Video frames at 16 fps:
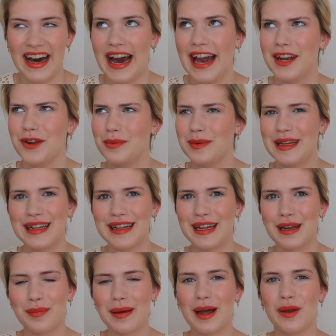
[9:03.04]
I don't mean it
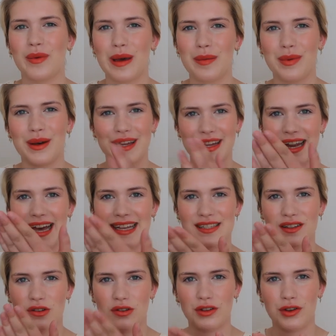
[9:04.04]
in a bad way, but it
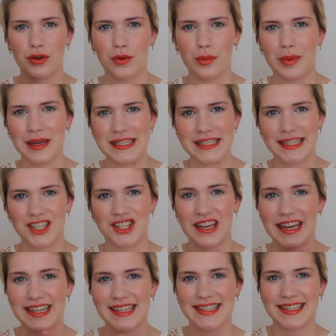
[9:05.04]
has all your basic
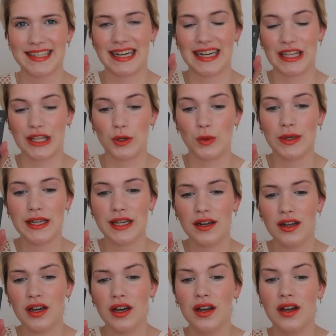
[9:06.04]
shades that you
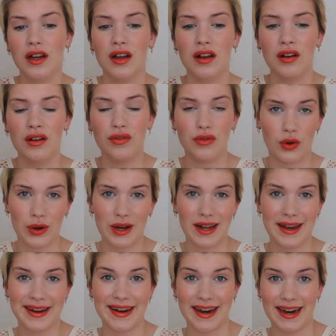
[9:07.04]
need for a
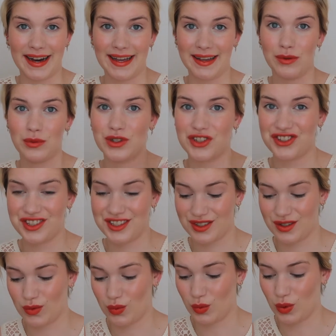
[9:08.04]
light eye, which
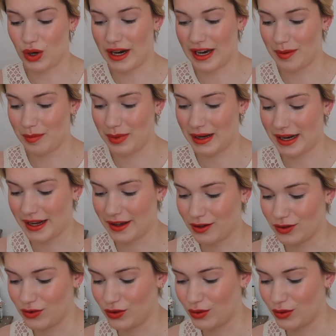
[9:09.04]
is what I'm planning on